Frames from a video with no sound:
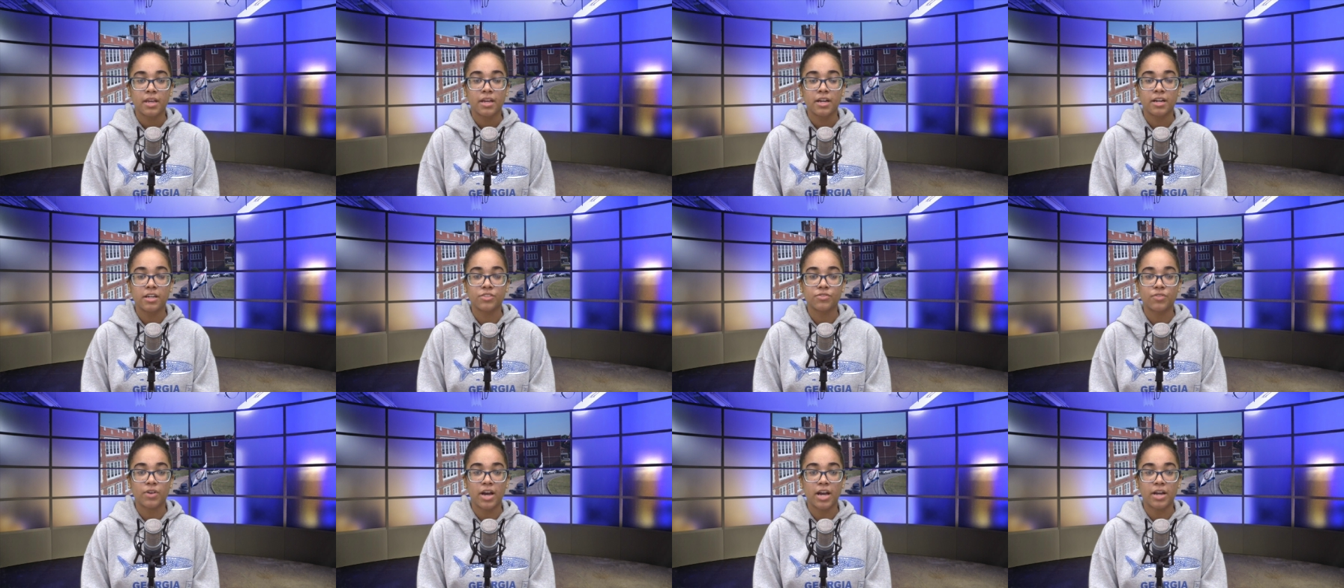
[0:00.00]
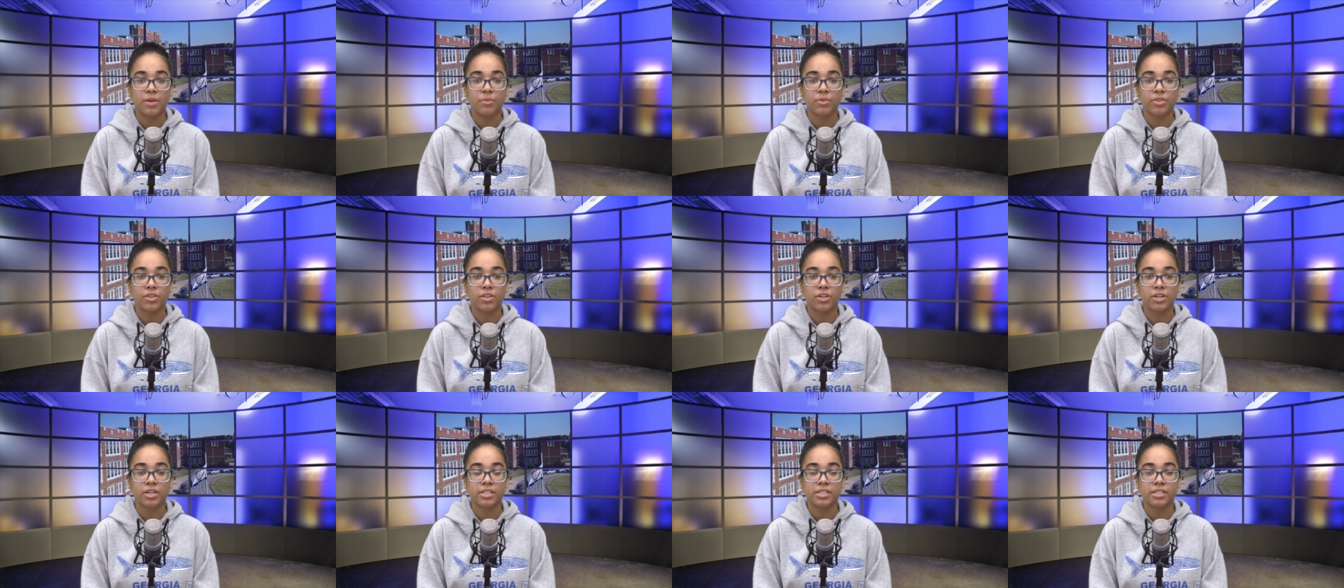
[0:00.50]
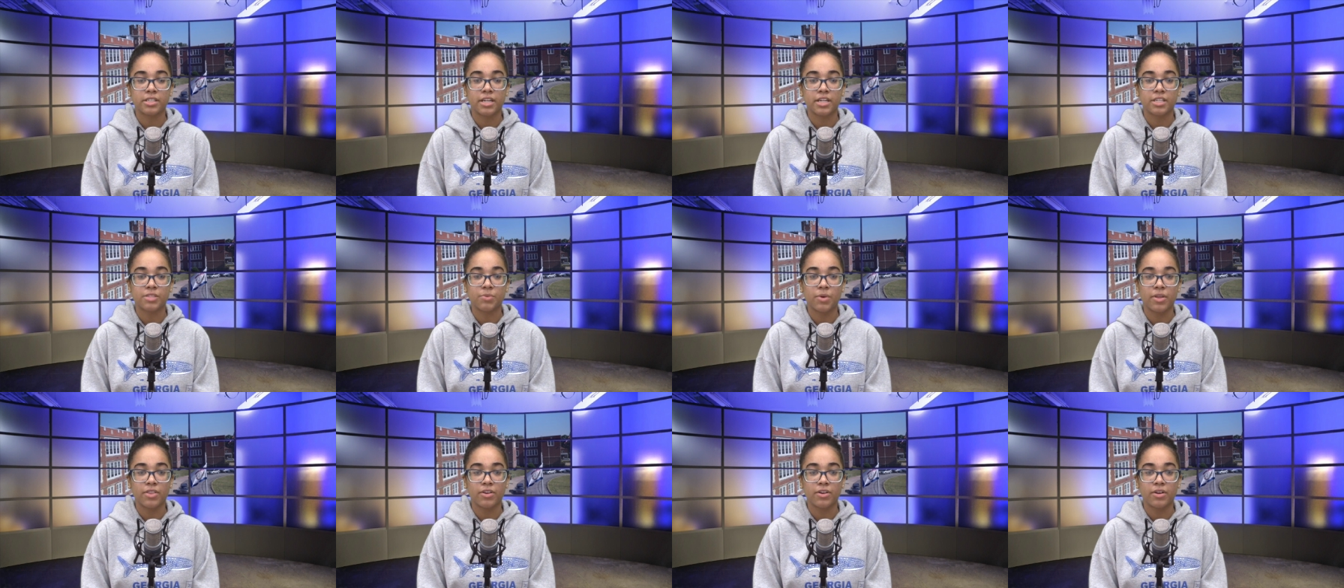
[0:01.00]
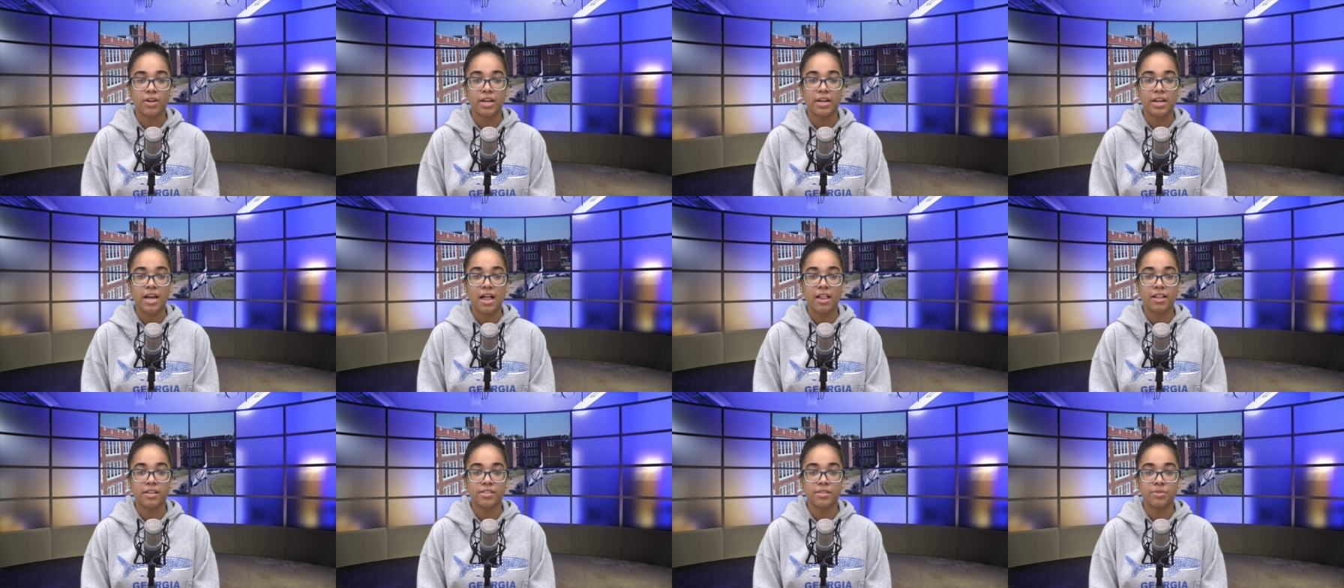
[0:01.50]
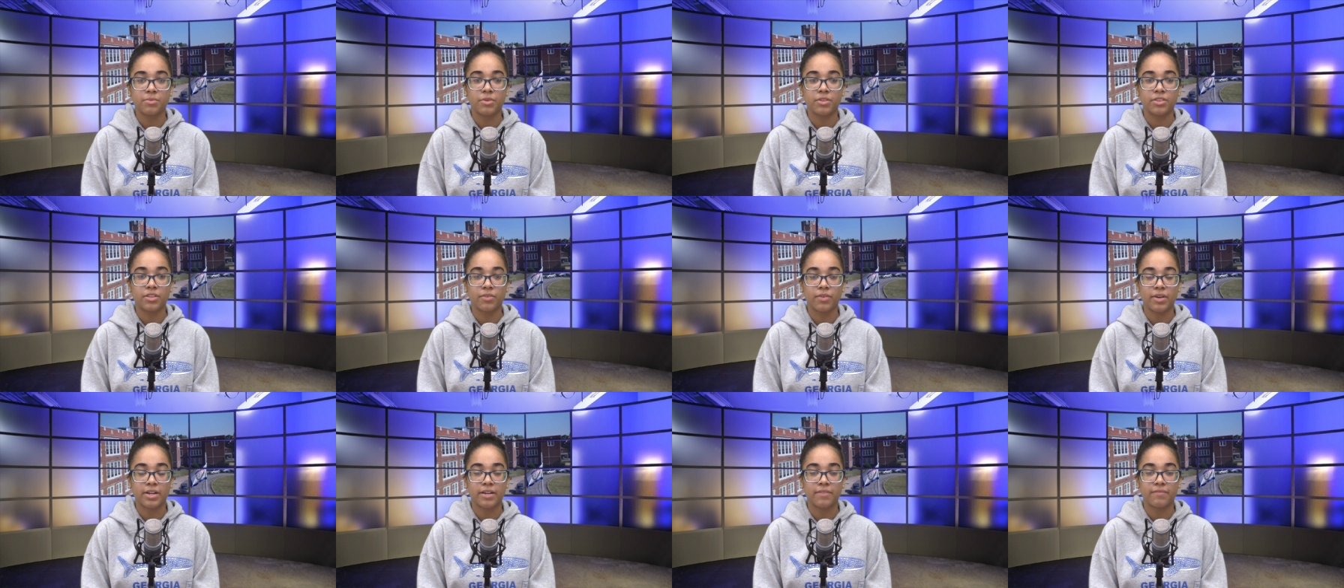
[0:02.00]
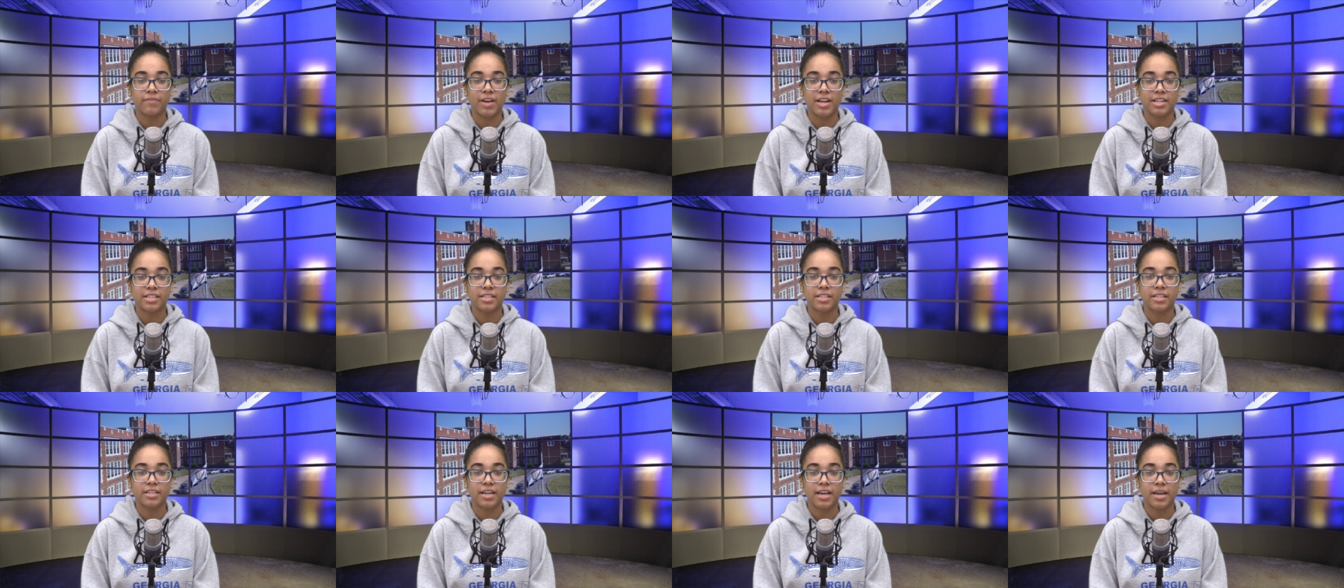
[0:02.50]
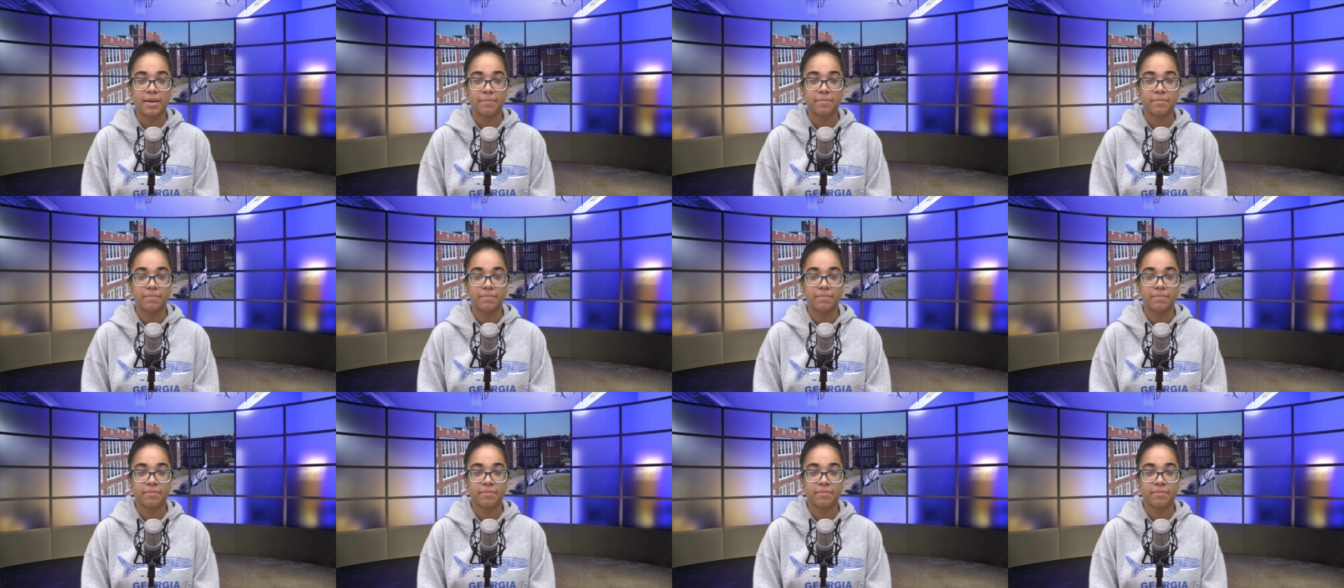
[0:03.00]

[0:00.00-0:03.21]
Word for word: Here's Ryan with a look at today's weather and Allison with the random fact of the day.